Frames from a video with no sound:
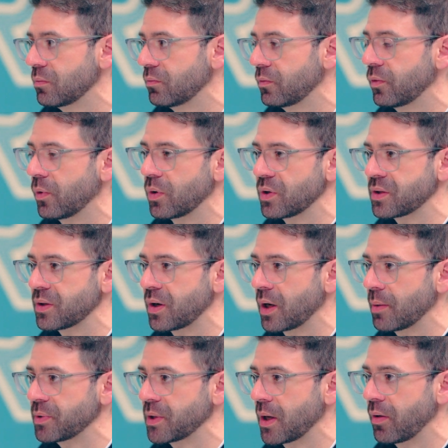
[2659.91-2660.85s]
foreign
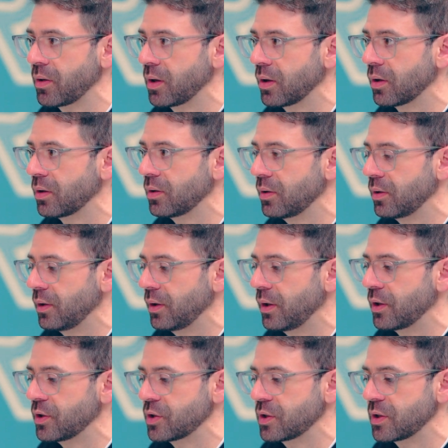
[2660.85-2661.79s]
startups out here.
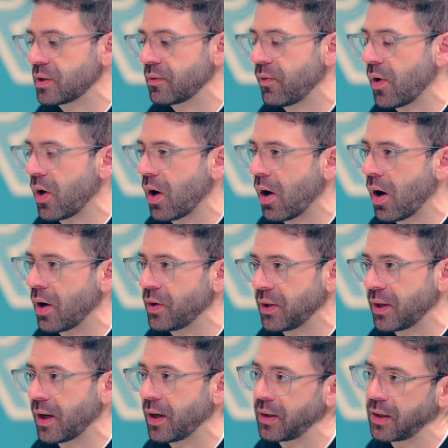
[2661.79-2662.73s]
It's just very hard
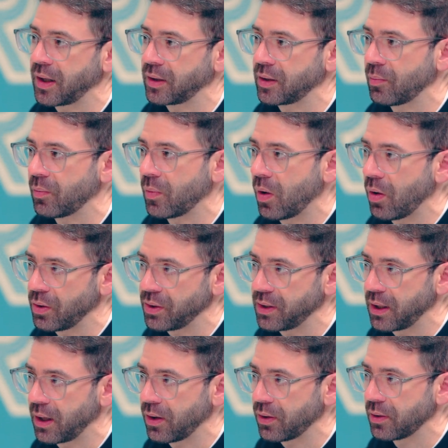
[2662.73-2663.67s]
to kind of get them all
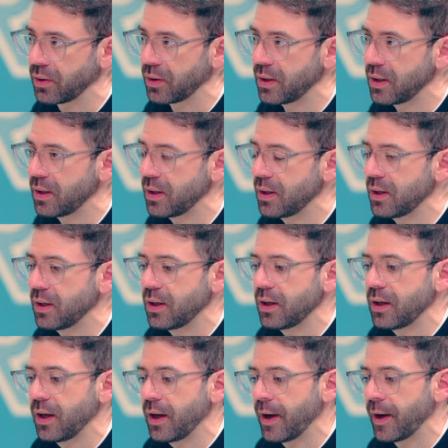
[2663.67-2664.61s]
together
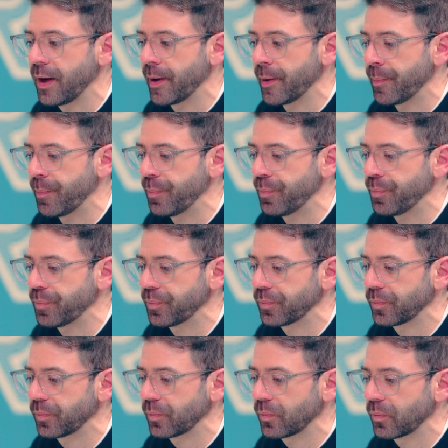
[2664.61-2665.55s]

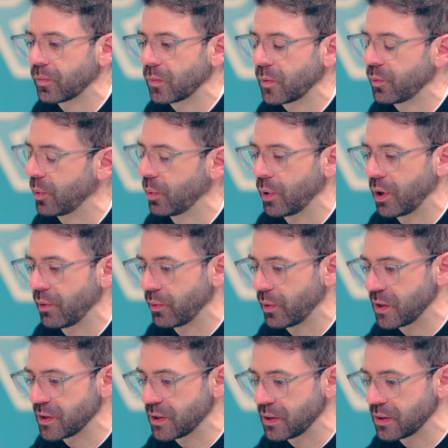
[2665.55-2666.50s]
for whatever
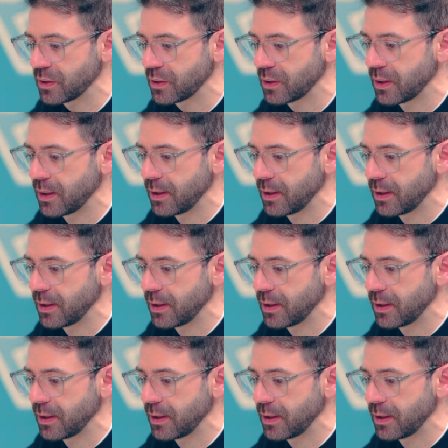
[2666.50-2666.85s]
reasons.